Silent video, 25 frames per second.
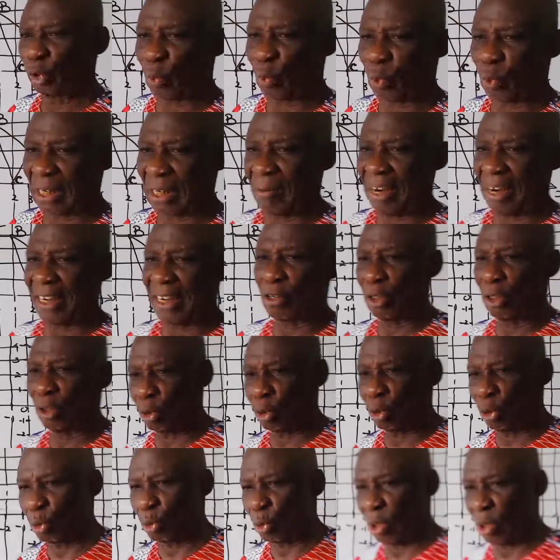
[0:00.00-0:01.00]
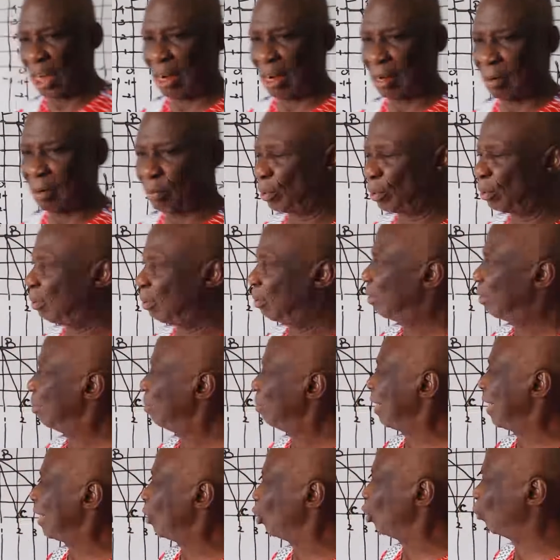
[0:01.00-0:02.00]
am I going to do now?
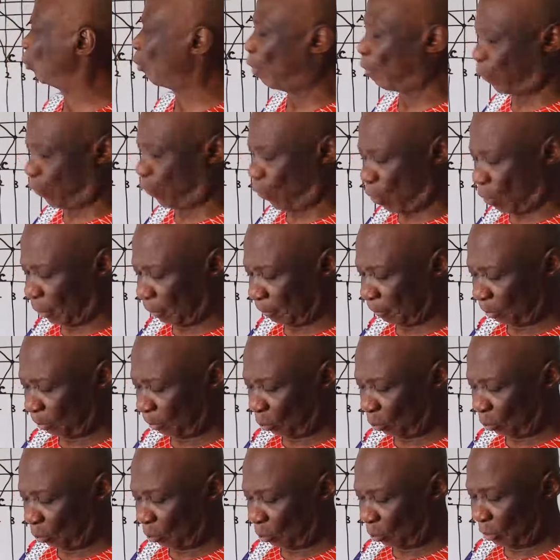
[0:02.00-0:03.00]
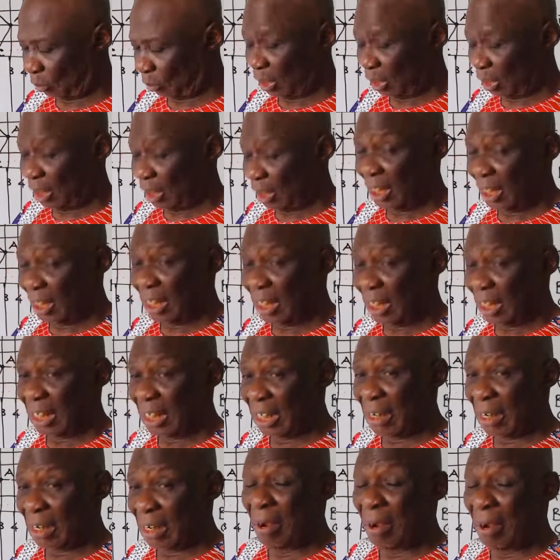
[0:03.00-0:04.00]
-4, 4. Remember, we
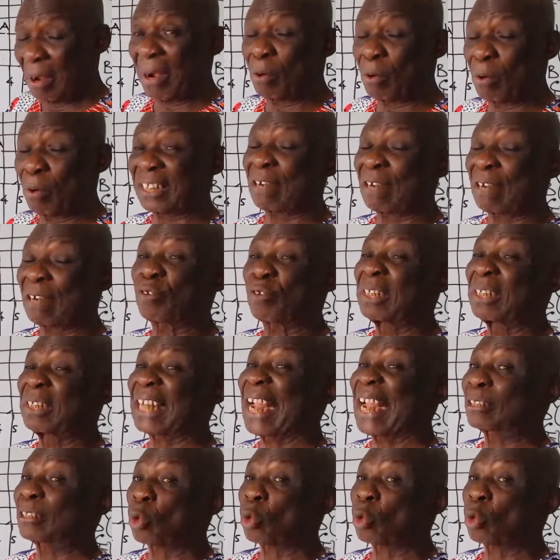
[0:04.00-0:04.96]
start from Mr. X. So